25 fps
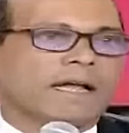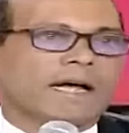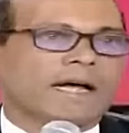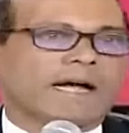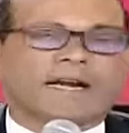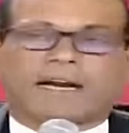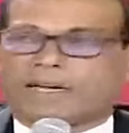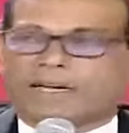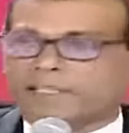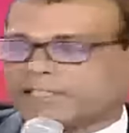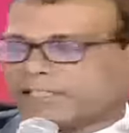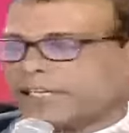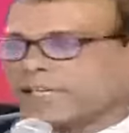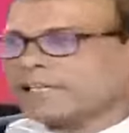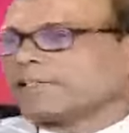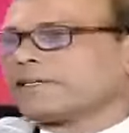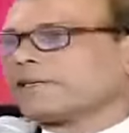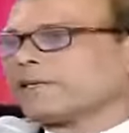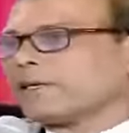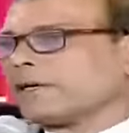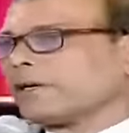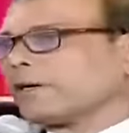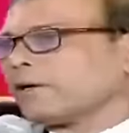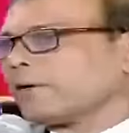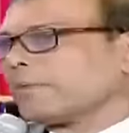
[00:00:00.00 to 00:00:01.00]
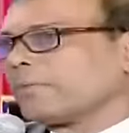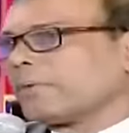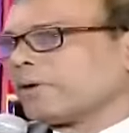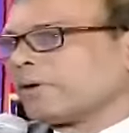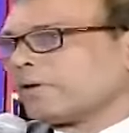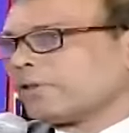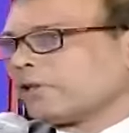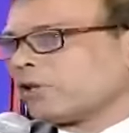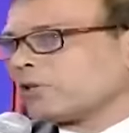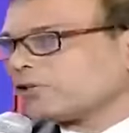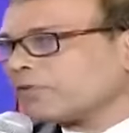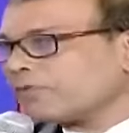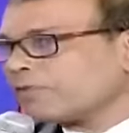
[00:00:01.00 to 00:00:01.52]
And I think
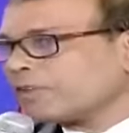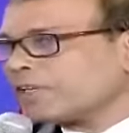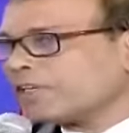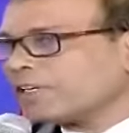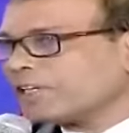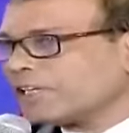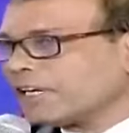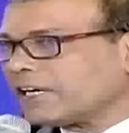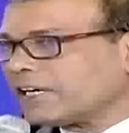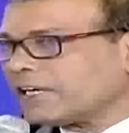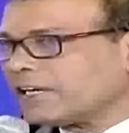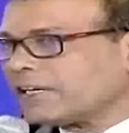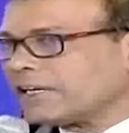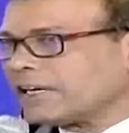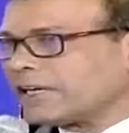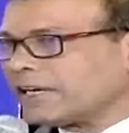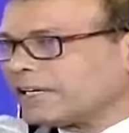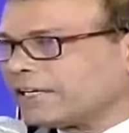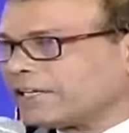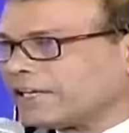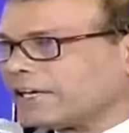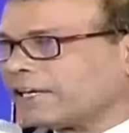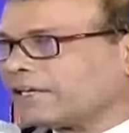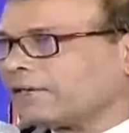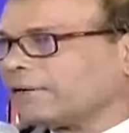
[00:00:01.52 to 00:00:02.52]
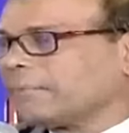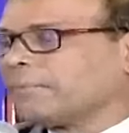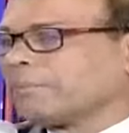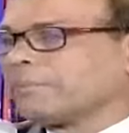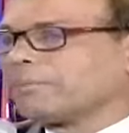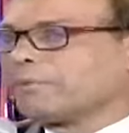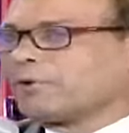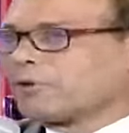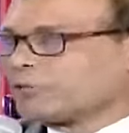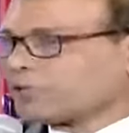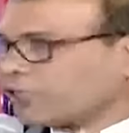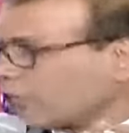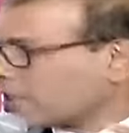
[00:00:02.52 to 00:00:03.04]
a lot of the Indian
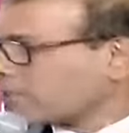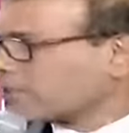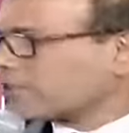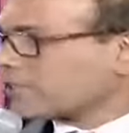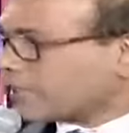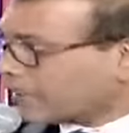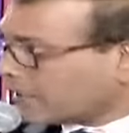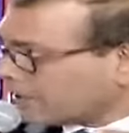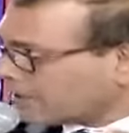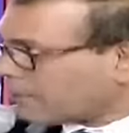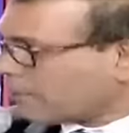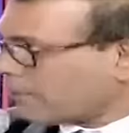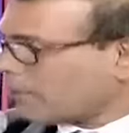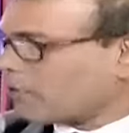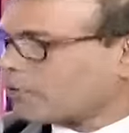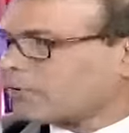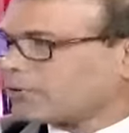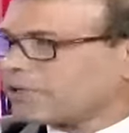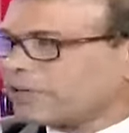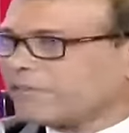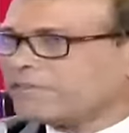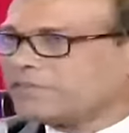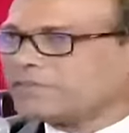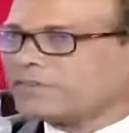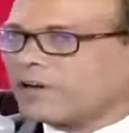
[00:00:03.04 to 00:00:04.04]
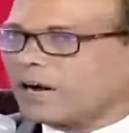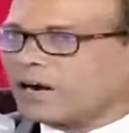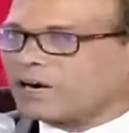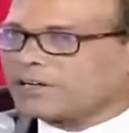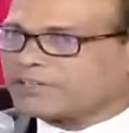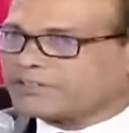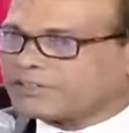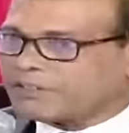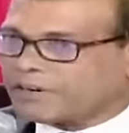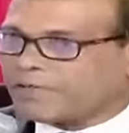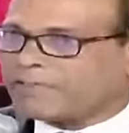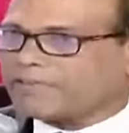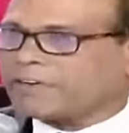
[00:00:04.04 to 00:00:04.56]
projects in the Maldives are
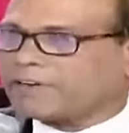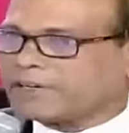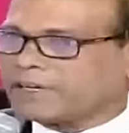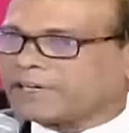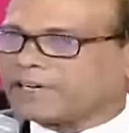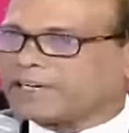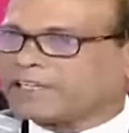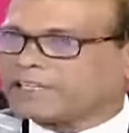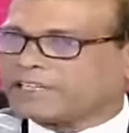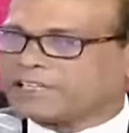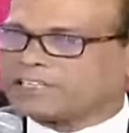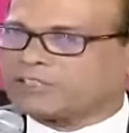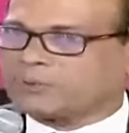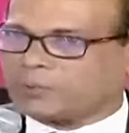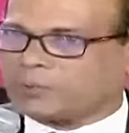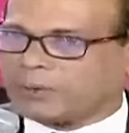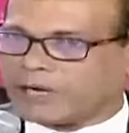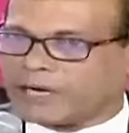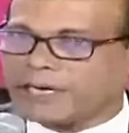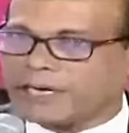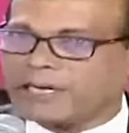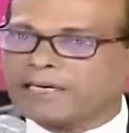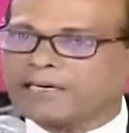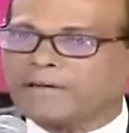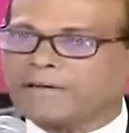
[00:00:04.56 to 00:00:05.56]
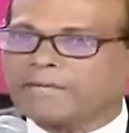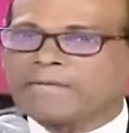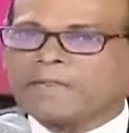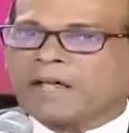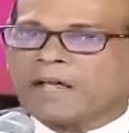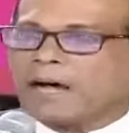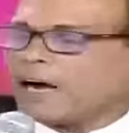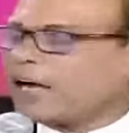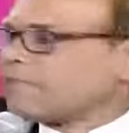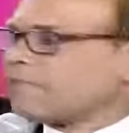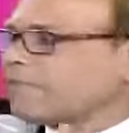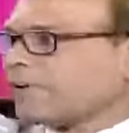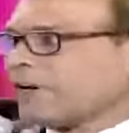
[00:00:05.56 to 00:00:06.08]
driven in this way.
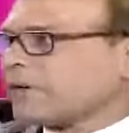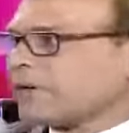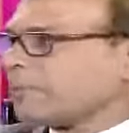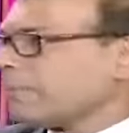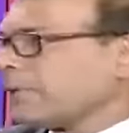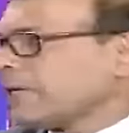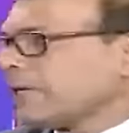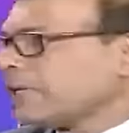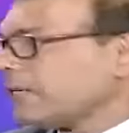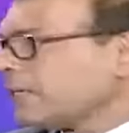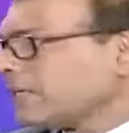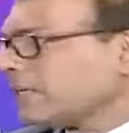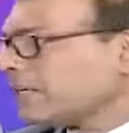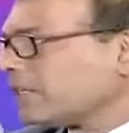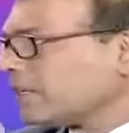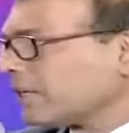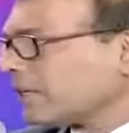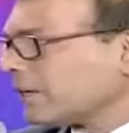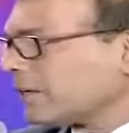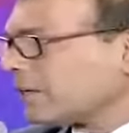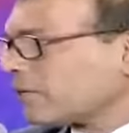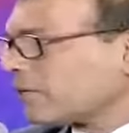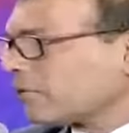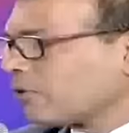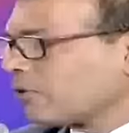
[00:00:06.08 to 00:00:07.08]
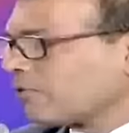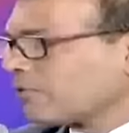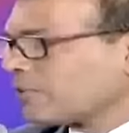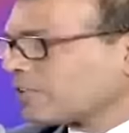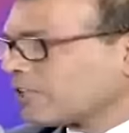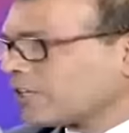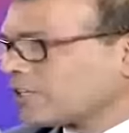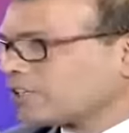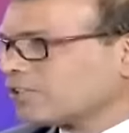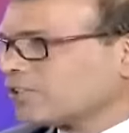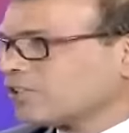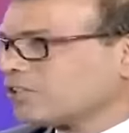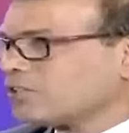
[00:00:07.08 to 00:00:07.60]
I've had many
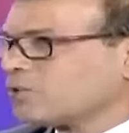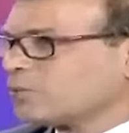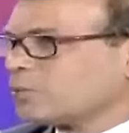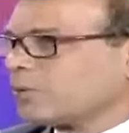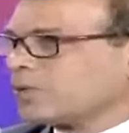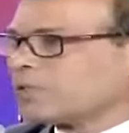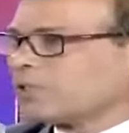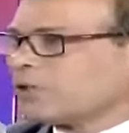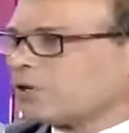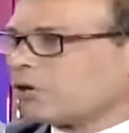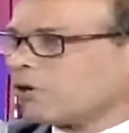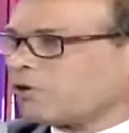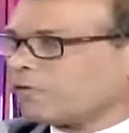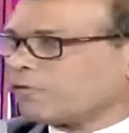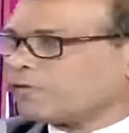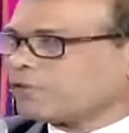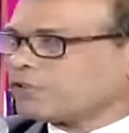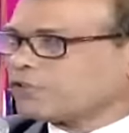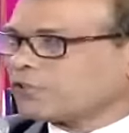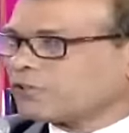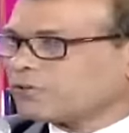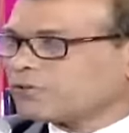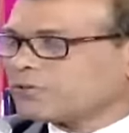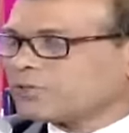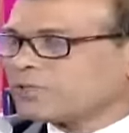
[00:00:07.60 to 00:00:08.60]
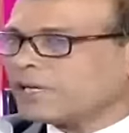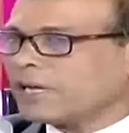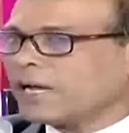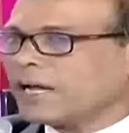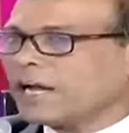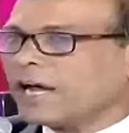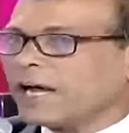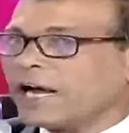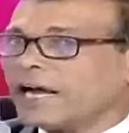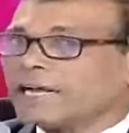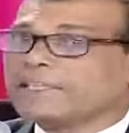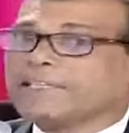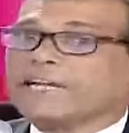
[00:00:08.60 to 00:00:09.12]
conversations with your officials,
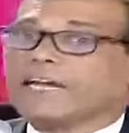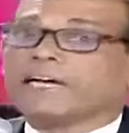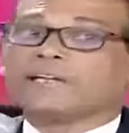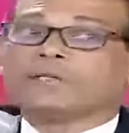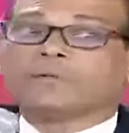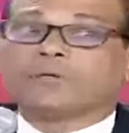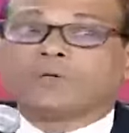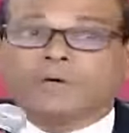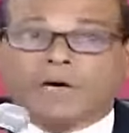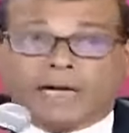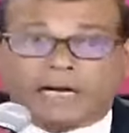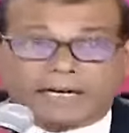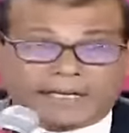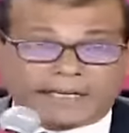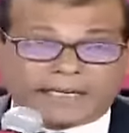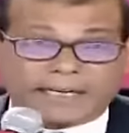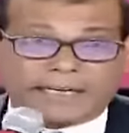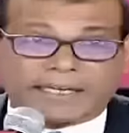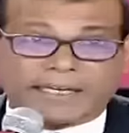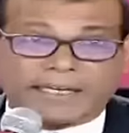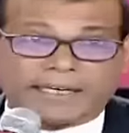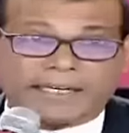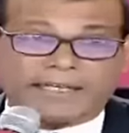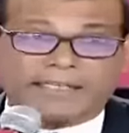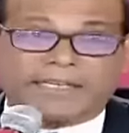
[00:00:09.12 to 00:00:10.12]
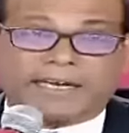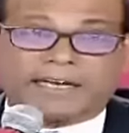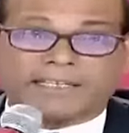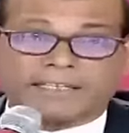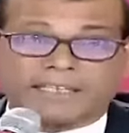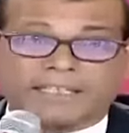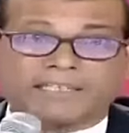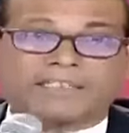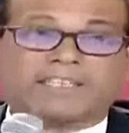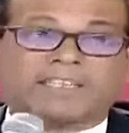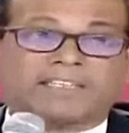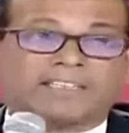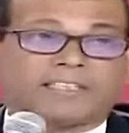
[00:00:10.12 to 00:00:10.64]
and they do agree that
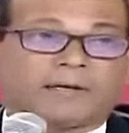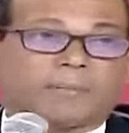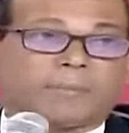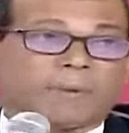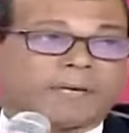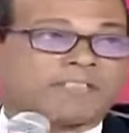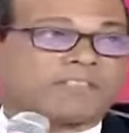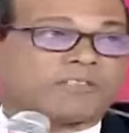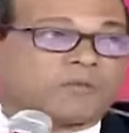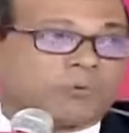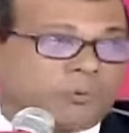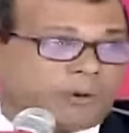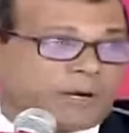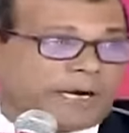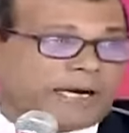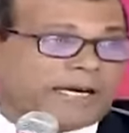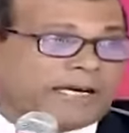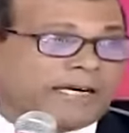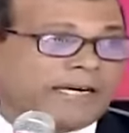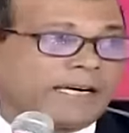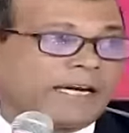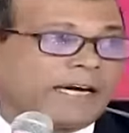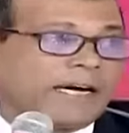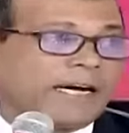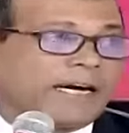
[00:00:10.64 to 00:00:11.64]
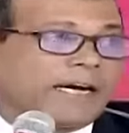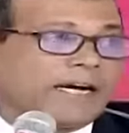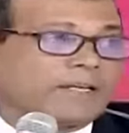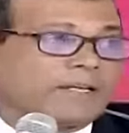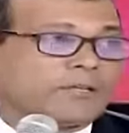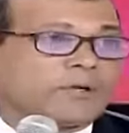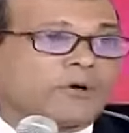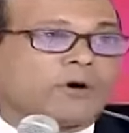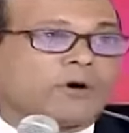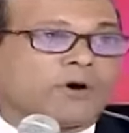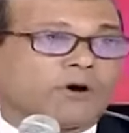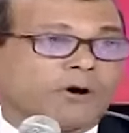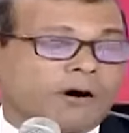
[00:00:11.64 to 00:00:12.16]
this is the best way
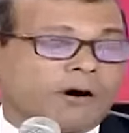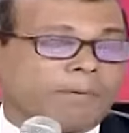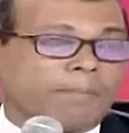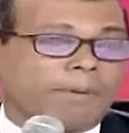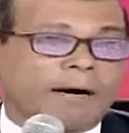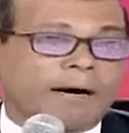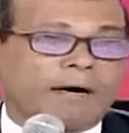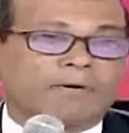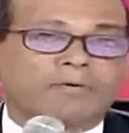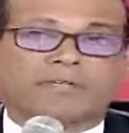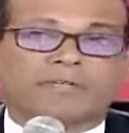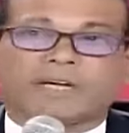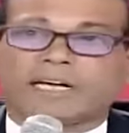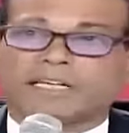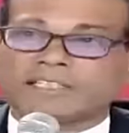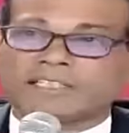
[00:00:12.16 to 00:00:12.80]
to go about